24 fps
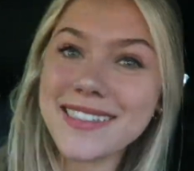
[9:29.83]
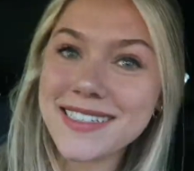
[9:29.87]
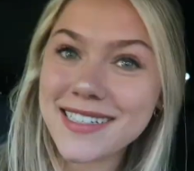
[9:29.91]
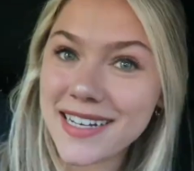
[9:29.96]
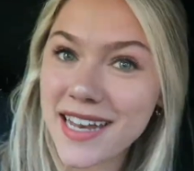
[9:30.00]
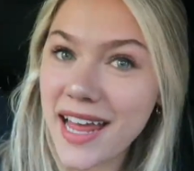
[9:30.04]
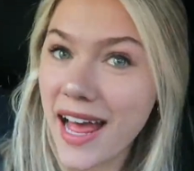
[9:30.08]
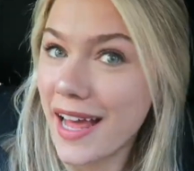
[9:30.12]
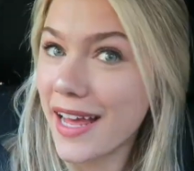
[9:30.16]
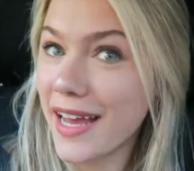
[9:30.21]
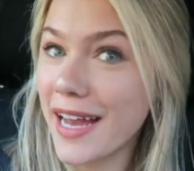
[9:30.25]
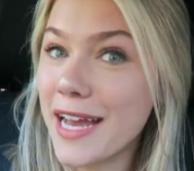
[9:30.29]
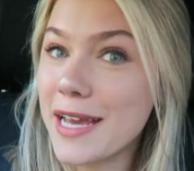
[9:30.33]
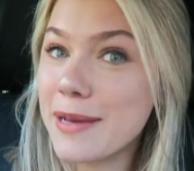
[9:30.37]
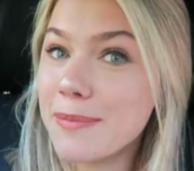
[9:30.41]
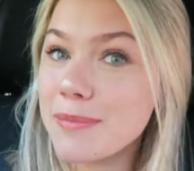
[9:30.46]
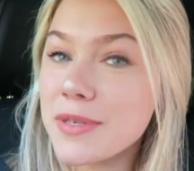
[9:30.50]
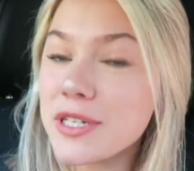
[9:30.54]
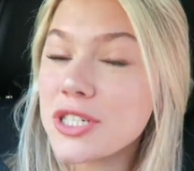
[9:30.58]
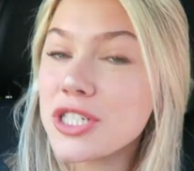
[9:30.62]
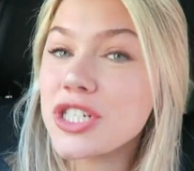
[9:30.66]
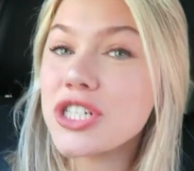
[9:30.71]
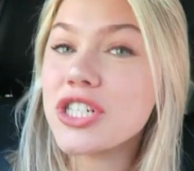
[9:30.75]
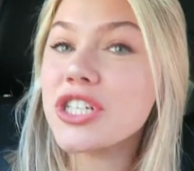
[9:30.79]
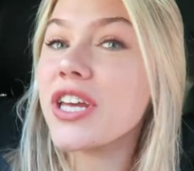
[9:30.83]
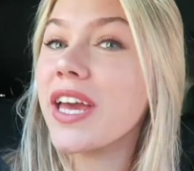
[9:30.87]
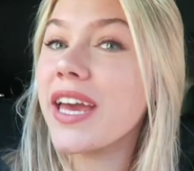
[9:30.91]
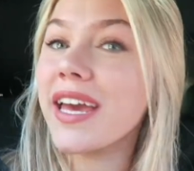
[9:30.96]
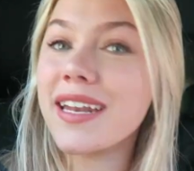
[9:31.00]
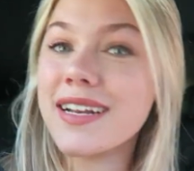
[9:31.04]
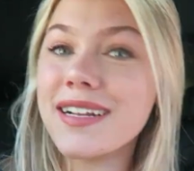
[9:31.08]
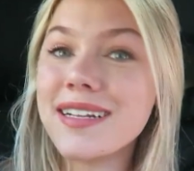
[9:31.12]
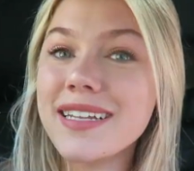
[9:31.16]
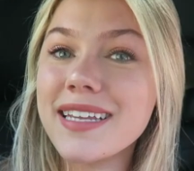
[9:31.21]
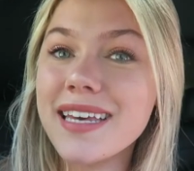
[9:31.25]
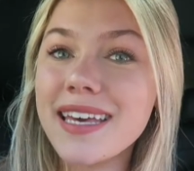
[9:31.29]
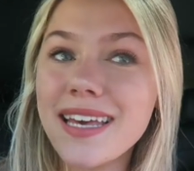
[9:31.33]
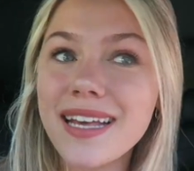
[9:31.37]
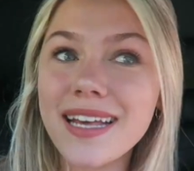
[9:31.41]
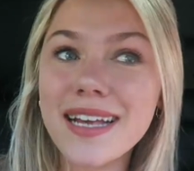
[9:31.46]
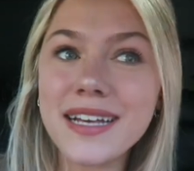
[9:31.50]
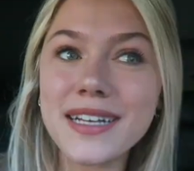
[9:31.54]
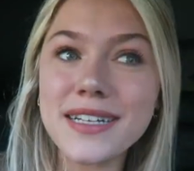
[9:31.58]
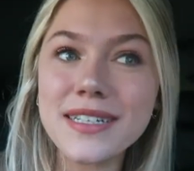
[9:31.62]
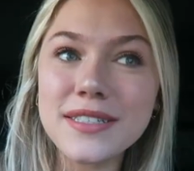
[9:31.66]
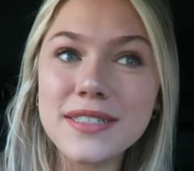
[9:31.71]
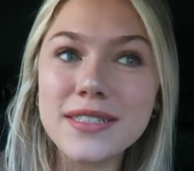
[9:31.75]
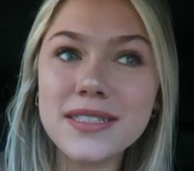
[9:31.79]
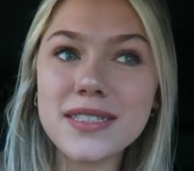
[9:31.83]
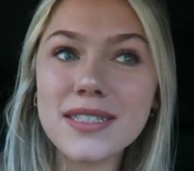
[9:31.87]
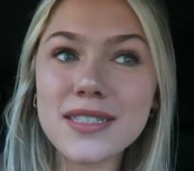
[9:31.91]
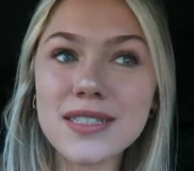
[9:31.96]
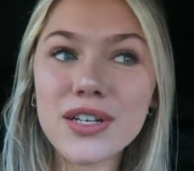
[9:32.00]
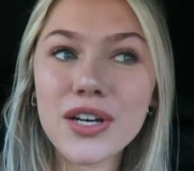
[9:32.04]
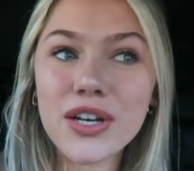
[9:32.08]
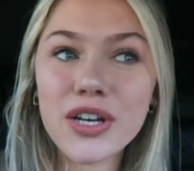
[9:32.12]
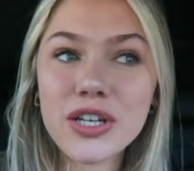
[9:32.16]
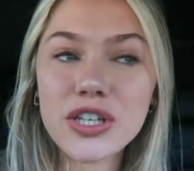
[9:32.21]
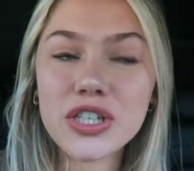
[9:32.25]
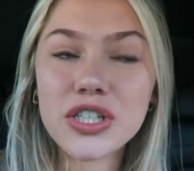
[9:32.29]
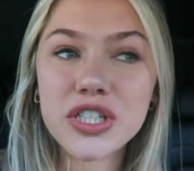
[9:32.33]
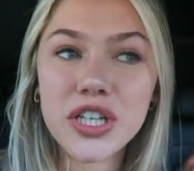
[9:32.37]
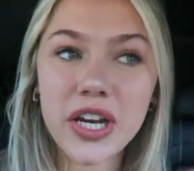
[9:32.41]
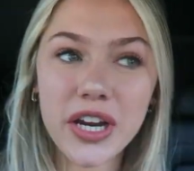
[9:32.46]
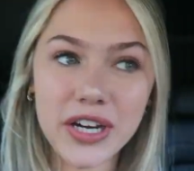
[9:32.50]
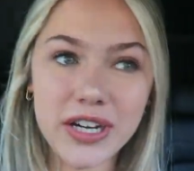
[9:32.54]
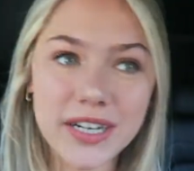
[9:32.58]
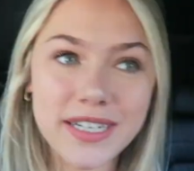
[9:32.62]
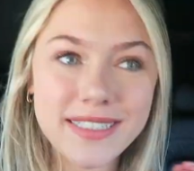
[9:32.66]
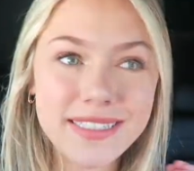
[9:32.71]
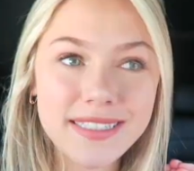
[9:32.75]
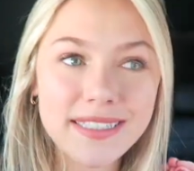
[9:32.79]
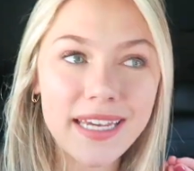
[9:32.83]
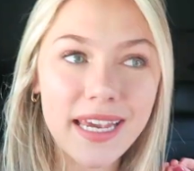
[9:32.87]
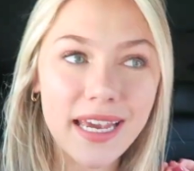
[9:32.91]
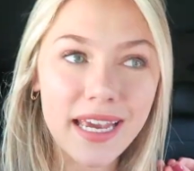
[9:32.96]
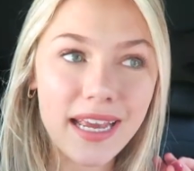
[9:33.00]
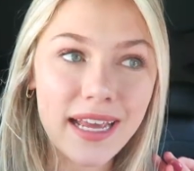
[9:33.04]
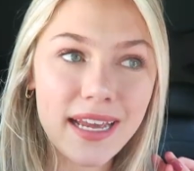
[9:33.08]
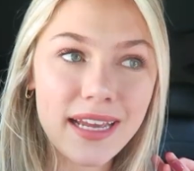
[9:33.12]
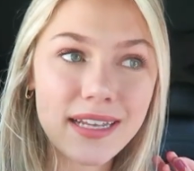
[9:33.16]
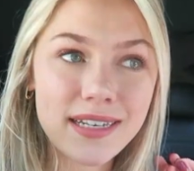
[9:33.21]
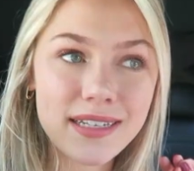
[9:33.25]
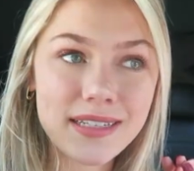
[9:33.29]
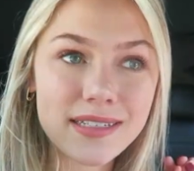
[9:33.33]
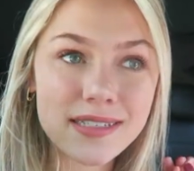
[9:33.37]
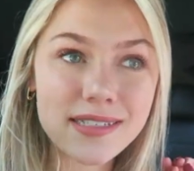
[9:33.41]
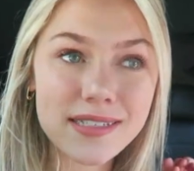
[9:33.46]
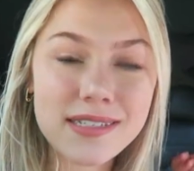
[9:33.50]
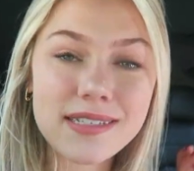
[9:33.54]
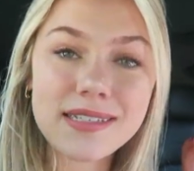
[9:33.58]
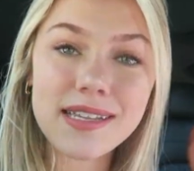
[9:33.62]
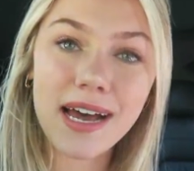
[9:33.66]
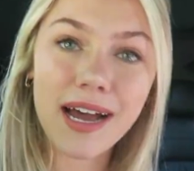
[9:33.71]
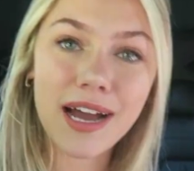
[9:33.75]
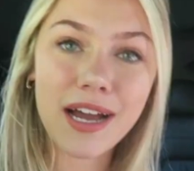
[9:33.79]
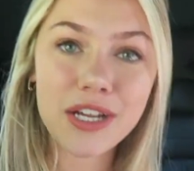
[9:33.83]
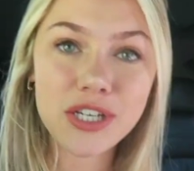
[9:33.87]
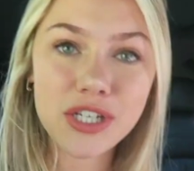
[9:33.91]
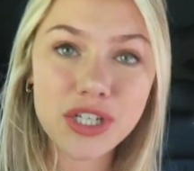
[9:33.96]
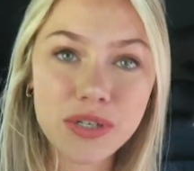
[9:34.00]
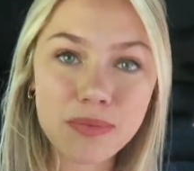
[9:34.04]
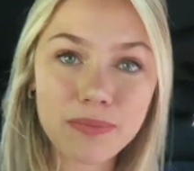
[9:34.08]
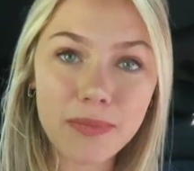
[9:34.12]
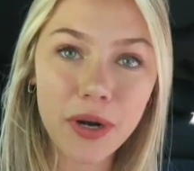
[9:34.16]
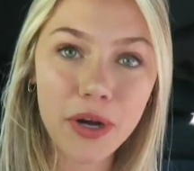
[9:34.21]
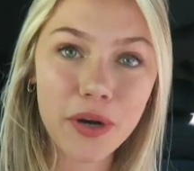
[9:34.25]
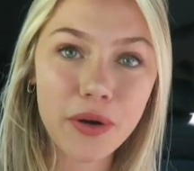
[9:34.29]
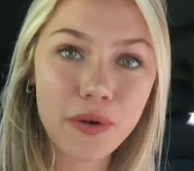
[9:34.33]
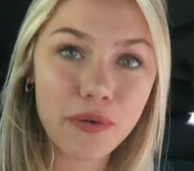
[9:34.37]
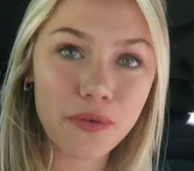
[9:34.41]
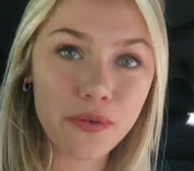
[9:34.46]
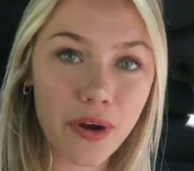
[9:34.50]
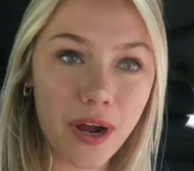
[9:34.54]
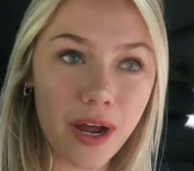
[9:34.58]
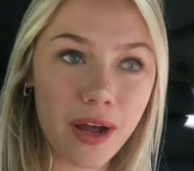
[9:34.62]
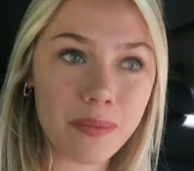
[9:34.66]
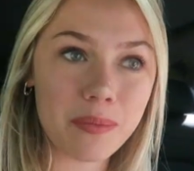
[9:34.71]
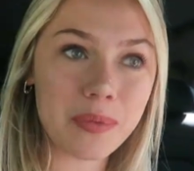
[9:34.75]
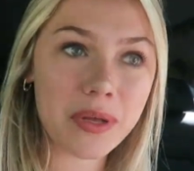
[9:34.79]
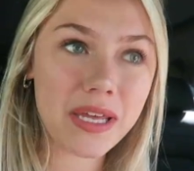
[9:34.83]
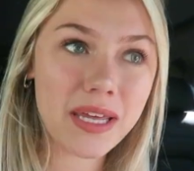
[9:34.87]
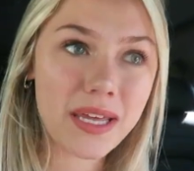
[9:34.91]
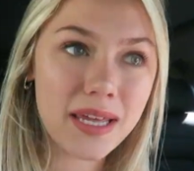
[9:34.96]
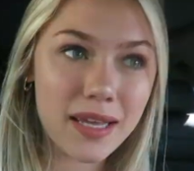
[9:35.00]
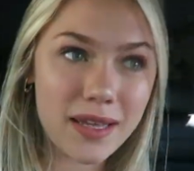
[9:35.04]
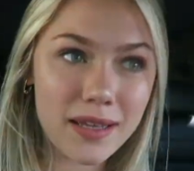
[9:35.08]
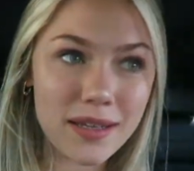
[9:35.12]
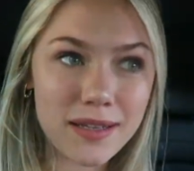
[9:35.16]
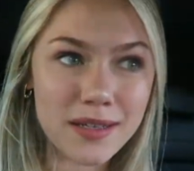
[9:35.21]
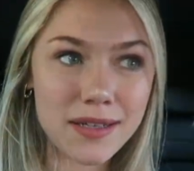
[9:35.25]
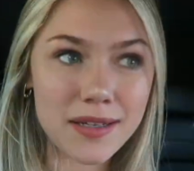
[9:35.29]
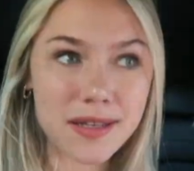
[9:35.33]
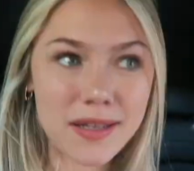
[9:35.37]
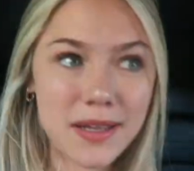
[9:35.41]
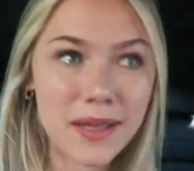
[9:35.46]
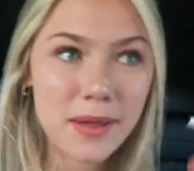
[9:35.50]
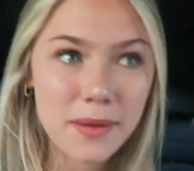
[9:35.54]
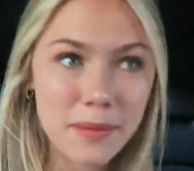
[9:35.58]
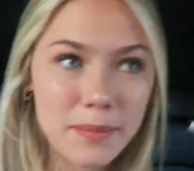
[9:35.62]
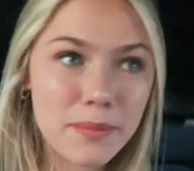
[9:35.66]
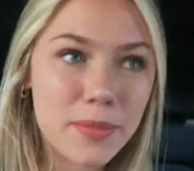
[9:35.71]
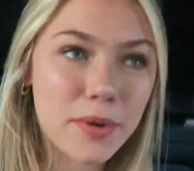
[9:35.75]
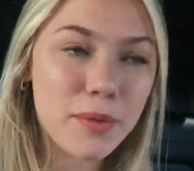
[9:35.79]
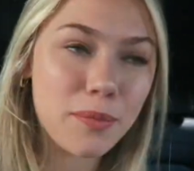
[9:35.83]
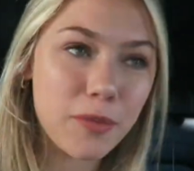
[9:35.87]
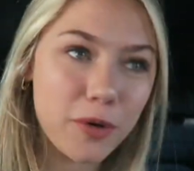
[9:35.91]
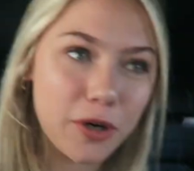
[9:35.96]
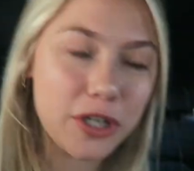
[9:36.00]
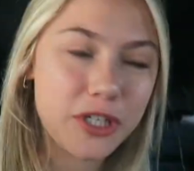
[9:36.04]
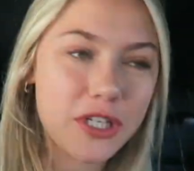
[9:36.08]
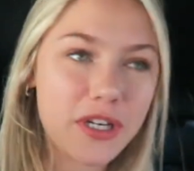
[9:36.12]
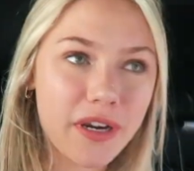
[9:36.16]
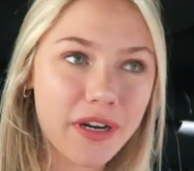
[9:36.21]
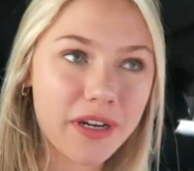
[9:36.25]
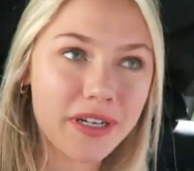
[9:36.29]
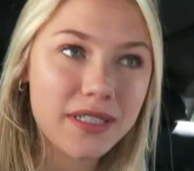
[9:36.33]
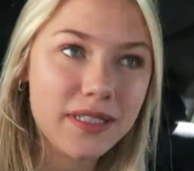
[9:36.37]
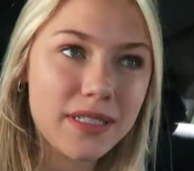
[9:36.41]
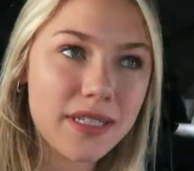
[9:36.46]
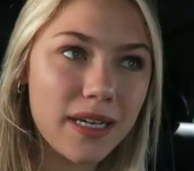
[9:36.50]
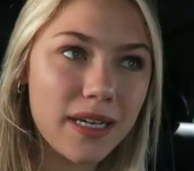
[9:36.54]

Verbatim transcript: Today I'm channeling Sharon Tate slash Margot Robbie, but more Sharon